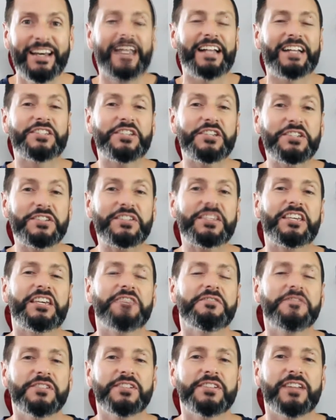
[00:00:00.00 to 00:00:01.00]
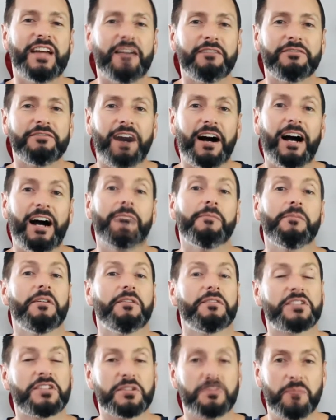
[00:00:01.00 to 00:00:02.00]
It just gives you that vibe
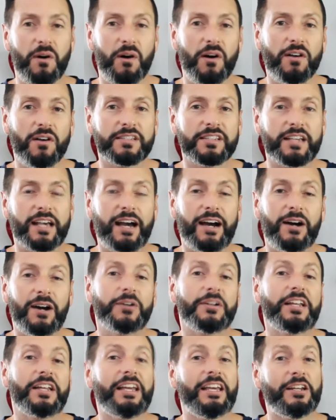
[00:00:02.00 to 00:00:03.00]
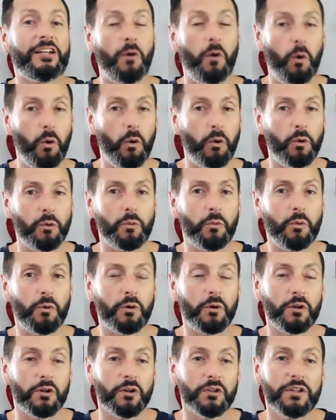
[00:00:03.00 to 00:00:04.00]
of small town and old
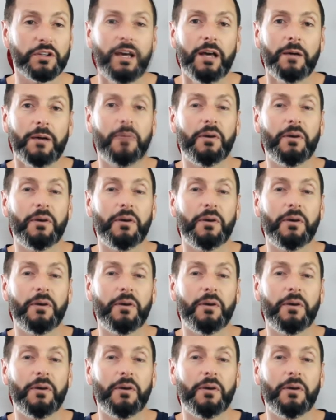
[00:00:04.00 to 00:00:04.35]
world,